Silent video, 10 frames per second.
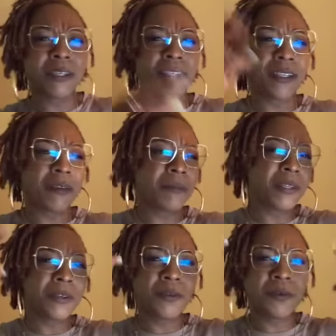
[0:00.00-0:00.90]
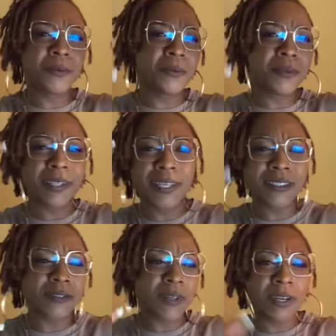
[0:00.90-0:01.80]
and get me to do
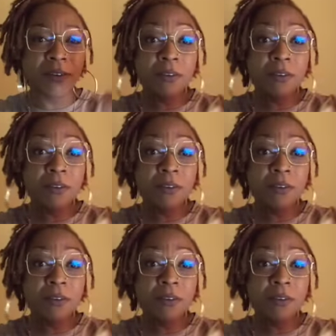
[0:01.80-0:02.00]
dance around